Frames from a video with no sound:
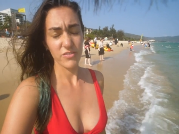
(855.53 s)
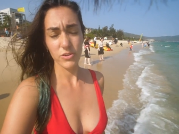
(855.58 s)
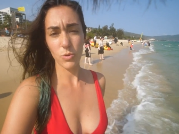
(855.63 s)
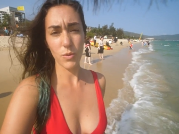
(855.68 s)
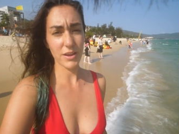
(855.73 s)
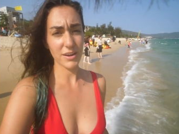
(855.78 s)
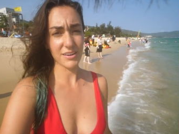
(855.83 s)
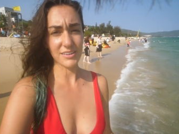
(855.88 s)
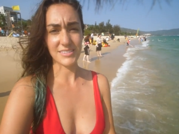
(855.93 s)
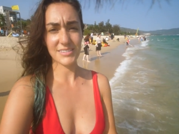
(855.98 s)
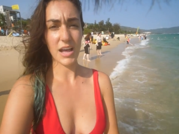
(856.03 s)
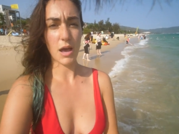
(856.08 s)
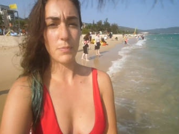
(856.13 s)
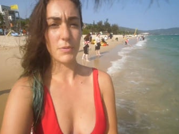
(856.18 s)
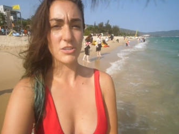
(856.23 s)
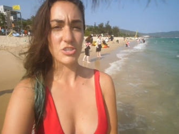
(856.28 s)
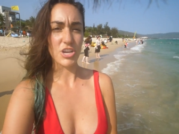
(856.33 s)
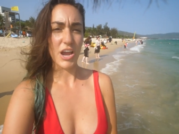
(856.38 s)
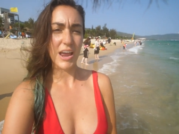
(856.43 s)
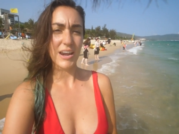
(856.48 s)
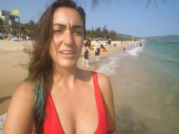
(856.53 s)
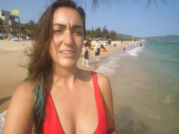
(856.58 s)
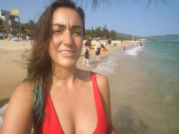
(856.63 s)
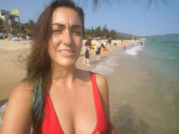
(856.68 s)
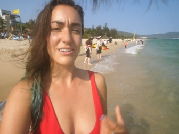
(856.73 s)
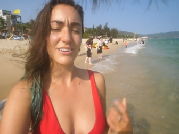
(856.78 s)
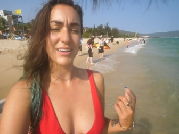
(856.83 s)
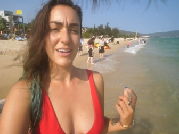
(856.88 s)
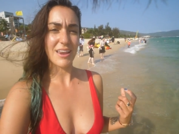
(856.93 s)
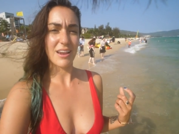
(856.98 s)
If you wanted to stop in China,
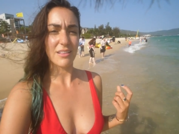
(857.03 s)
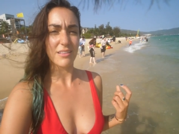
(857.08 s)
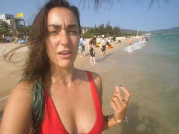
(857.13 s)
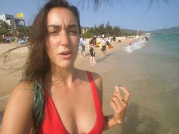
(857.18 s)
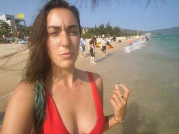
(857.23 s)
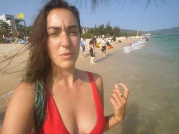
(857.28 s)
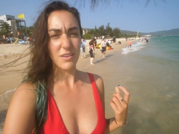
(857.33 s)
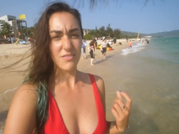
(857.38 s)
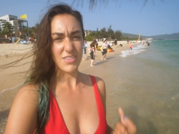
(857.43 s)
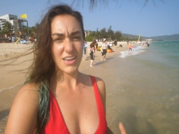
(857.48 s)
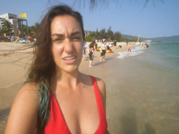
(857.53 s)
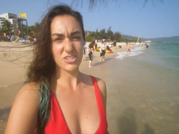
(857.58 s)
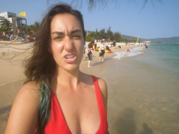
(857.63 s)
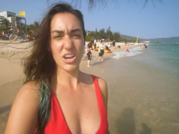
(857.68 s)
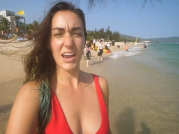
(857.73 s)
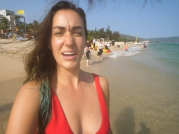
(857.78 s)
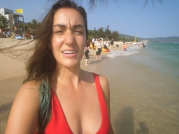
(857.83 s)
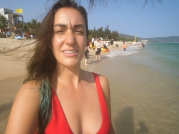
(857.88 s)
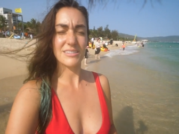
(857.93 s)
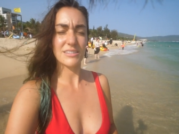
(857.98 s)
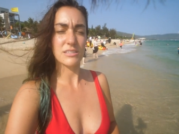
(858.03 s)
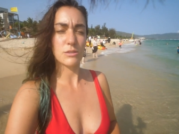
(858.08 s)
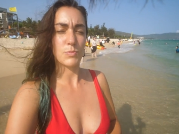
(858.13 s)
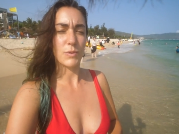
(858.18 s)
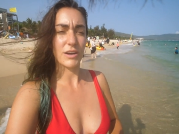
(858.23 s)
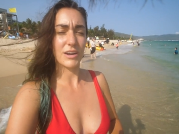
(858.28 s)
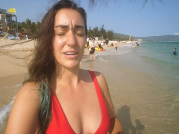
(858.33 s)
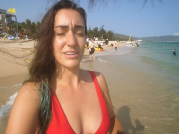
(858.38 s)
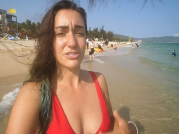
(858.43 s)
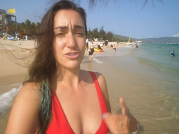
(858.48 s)
still get a little bit of that Chinese
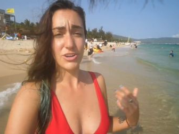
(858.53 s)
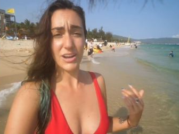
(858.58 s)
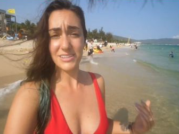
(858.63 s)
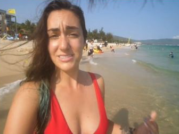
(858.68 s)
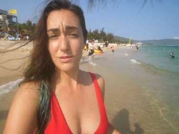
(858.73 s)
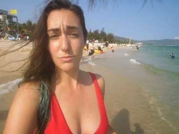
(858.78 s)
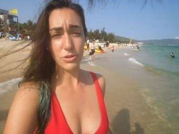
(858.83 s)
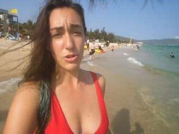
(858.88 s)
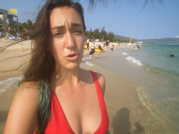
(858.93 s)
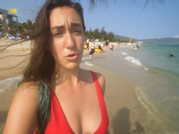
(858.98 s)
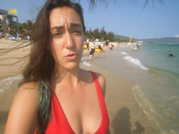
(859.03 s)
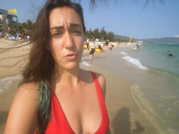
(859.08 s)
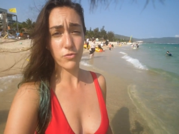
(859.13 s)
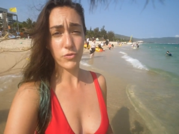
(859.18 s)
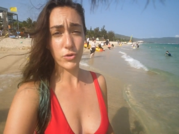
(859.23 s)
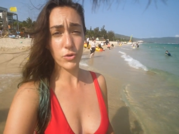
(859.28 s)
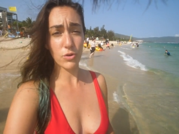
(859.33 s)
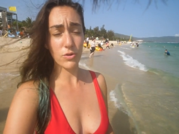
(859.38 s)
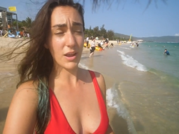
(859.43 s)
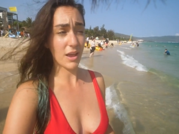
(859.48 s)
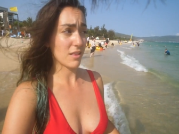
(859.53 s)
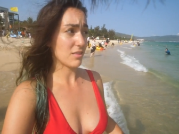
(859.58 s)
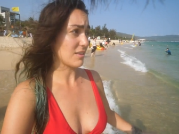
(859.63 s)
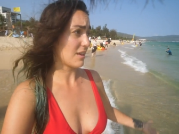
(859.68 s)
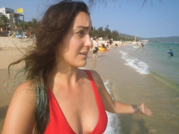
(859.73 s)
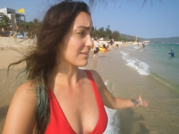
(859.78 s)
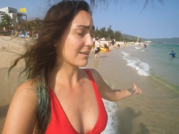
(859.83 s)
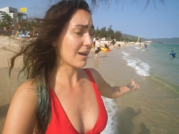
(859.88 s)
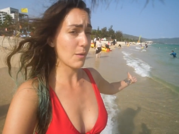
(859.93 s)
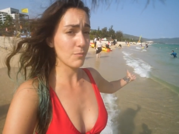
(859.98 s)
experience, try some local food, and
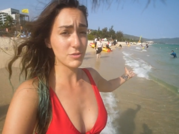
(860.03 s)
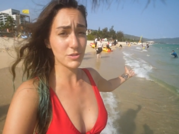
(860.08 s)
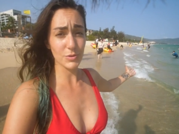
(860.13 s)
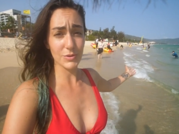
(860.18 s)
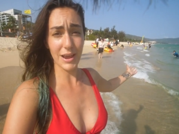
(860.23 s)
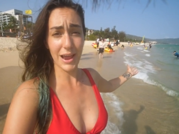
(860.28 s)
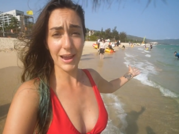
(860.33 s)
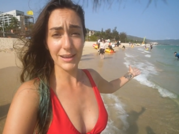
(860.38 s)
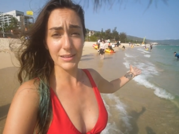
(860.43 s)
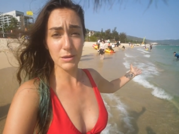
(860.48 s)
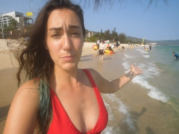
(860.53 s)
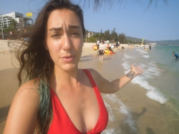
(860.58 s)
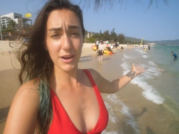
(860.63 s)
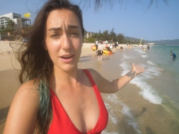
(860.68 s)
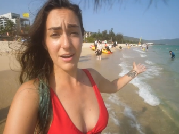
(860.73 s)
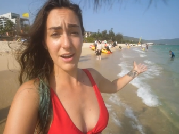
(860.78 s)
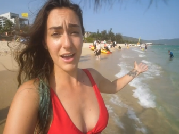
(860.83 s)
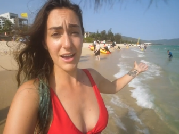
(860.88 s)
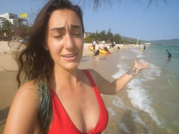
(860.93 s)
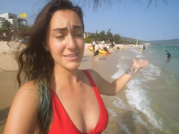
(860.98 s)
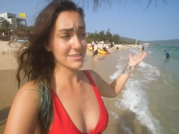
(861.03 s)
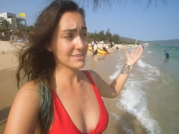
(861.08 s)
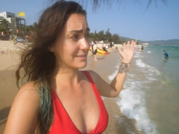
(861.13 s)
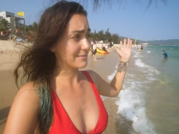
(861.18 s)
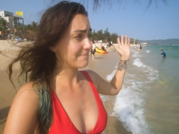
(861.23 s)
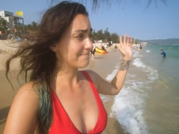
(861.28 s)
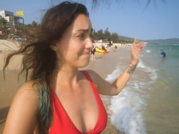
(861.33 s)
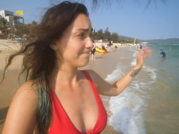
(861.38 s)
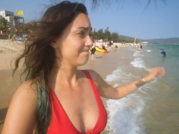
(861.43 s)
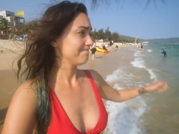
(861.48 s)
then come to an island paradise.
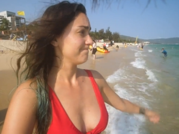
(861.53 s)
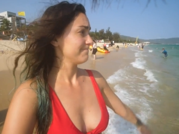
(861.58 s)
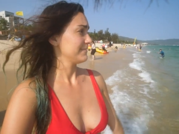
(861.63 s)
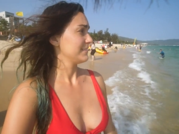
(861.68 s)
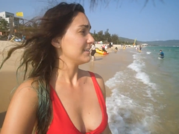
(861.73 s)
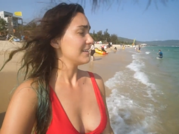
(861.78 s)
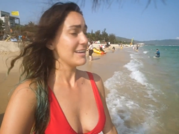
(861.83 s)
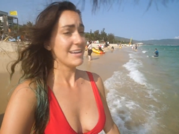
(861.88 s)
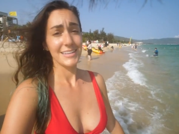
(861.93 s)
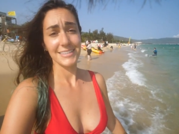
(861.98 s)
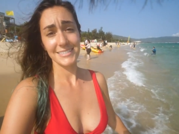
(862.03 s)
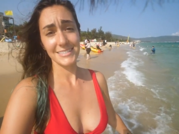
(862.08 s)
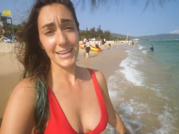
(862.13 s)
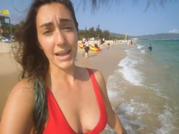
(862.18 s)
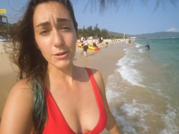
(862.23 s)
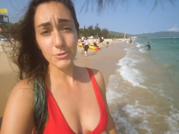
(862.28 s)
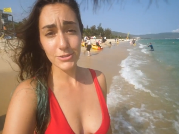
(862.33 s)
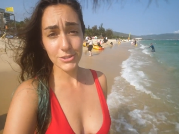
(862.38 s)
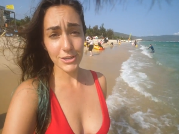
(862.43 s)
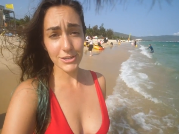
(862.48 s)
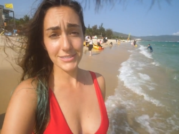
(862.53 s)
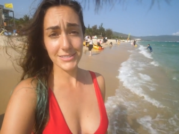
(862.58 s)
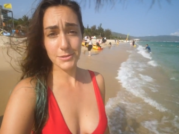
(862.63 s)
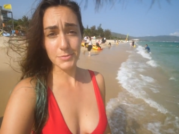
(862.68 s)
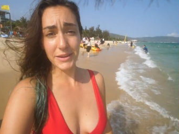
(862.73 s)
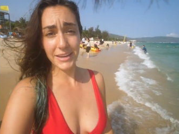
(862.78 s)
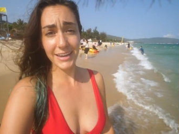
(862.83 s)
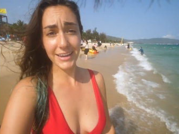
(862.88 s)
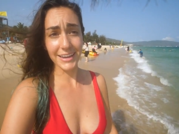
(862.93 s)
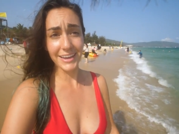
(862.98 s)
Sounds good to
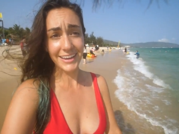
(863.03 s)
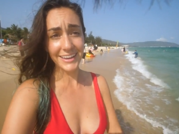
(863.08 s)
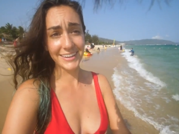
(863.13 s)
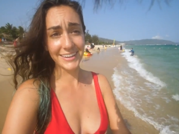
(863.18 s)
me.